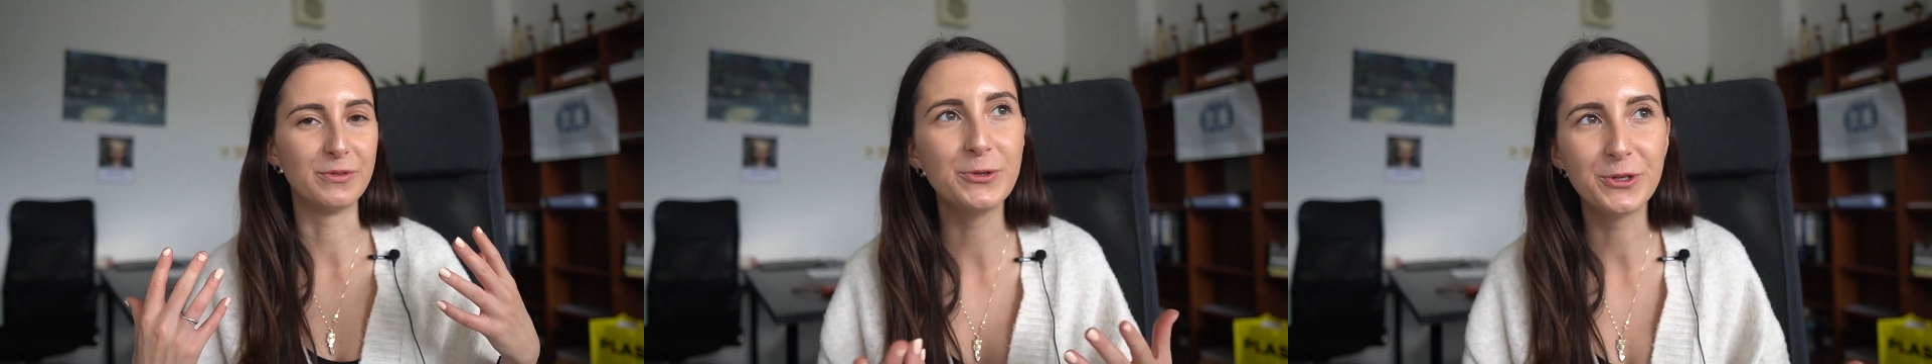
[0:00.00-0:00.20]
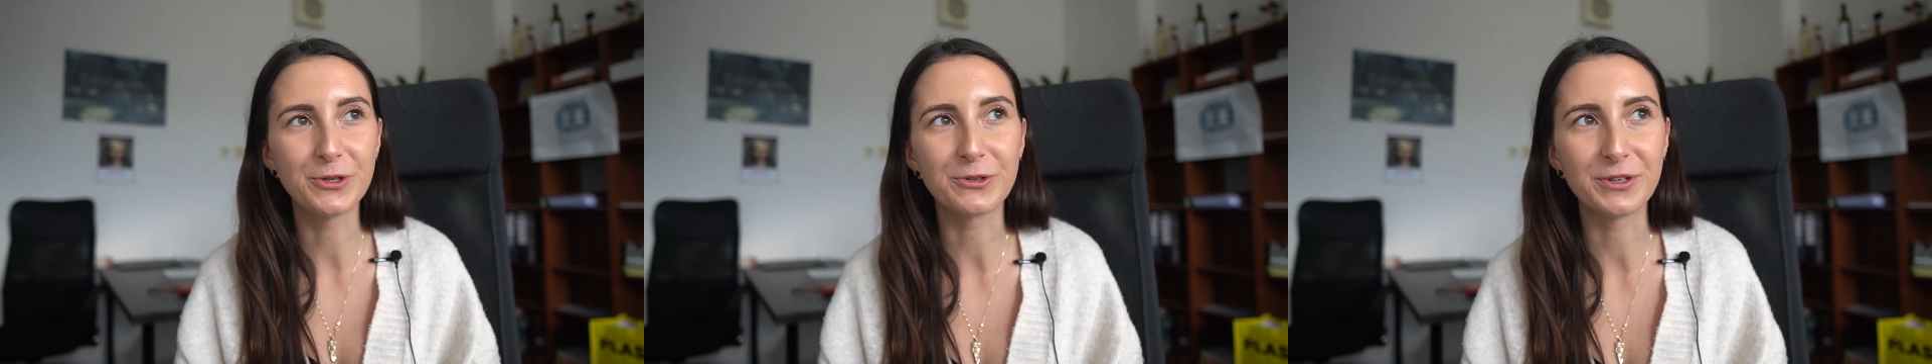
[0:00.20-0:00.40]

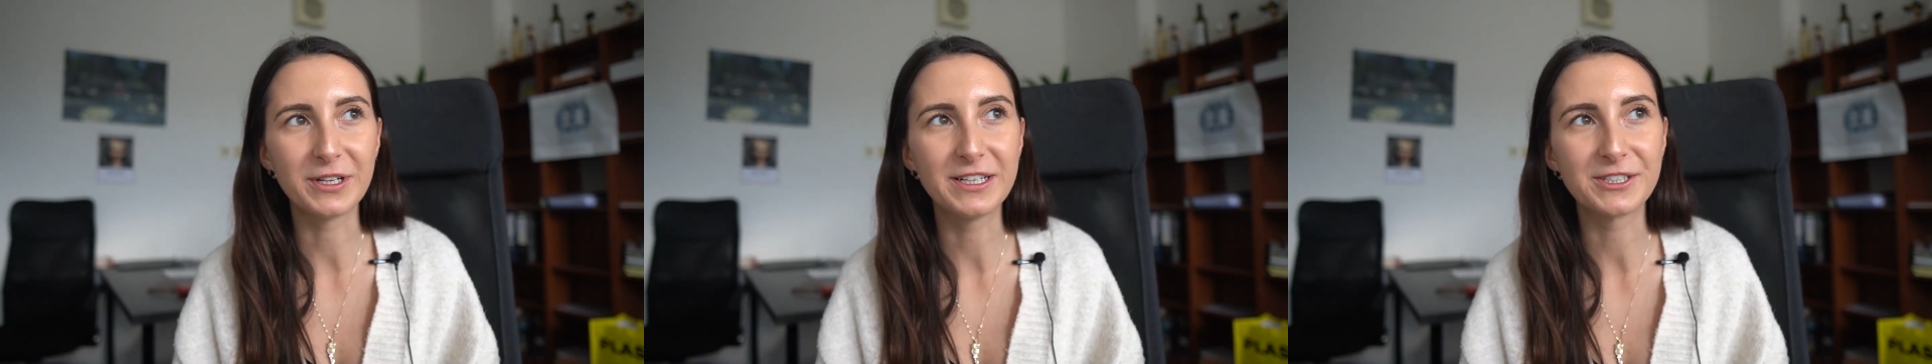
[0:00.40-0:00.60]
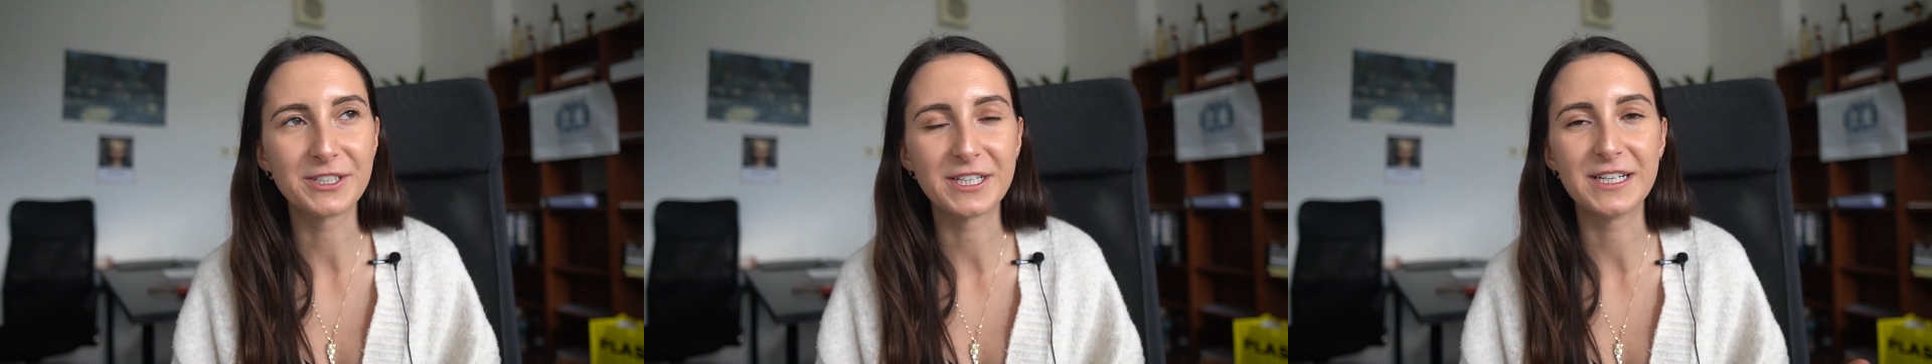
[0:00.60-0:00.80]
who your
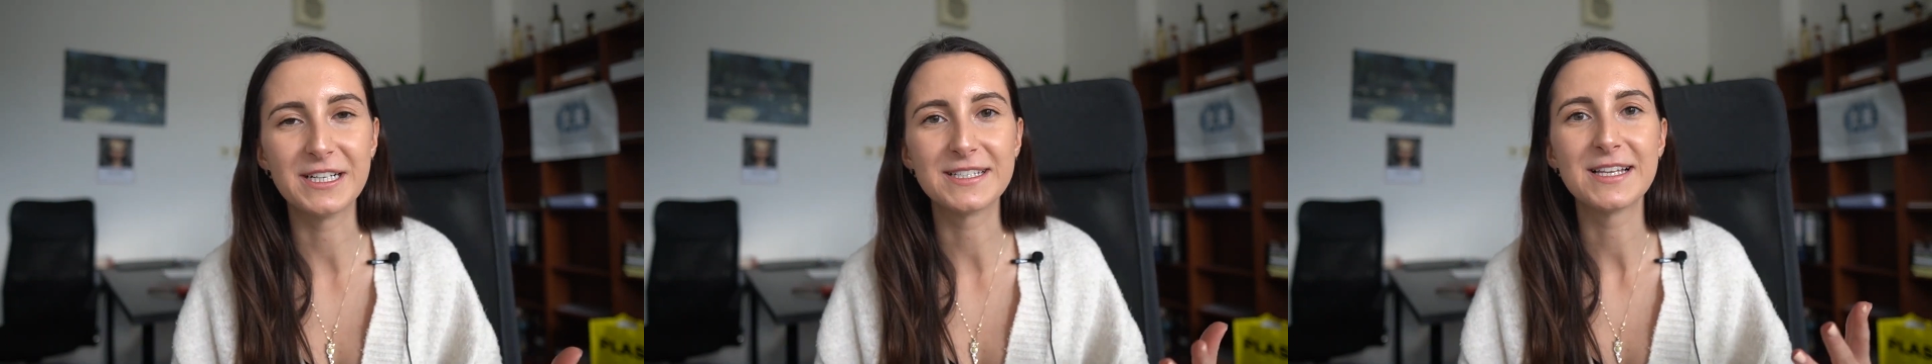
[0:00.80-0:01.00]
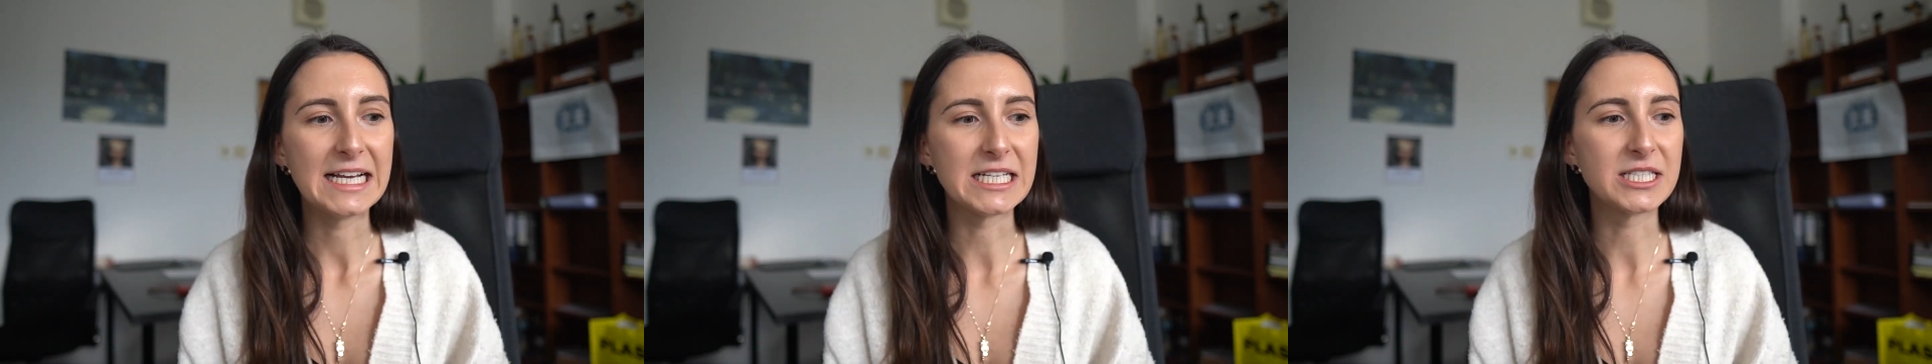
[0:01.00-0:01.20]
reader
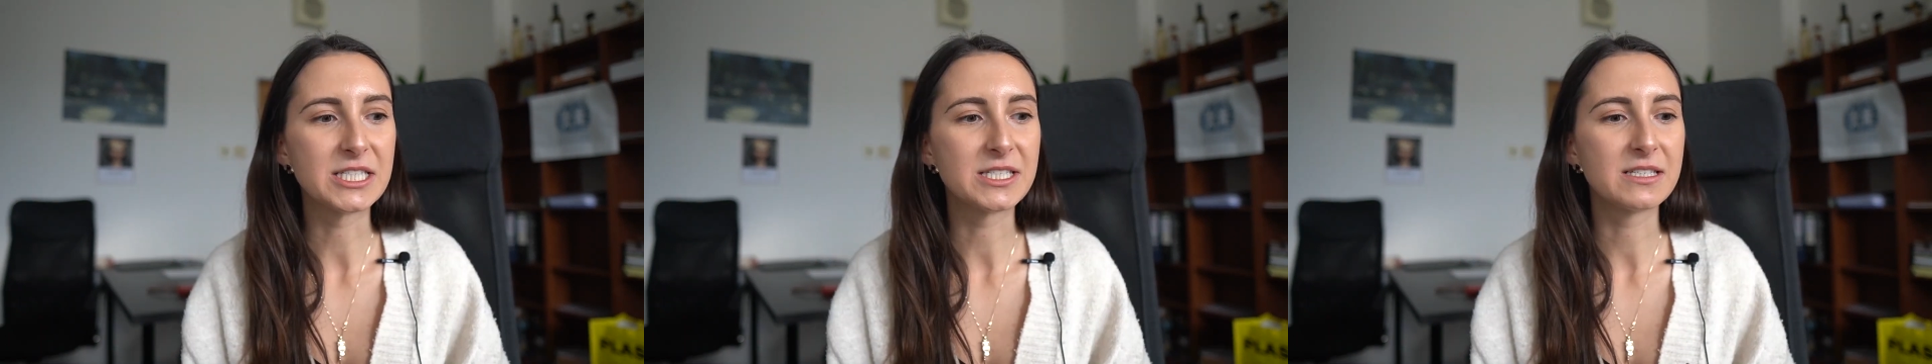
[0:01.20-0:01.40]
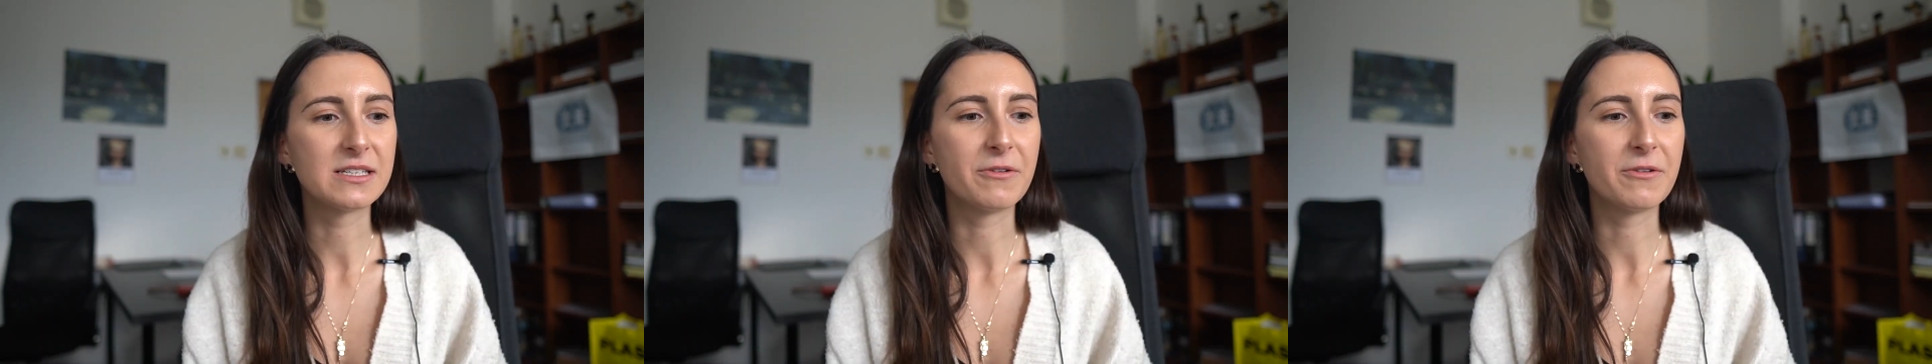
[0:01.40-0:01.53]
is. It's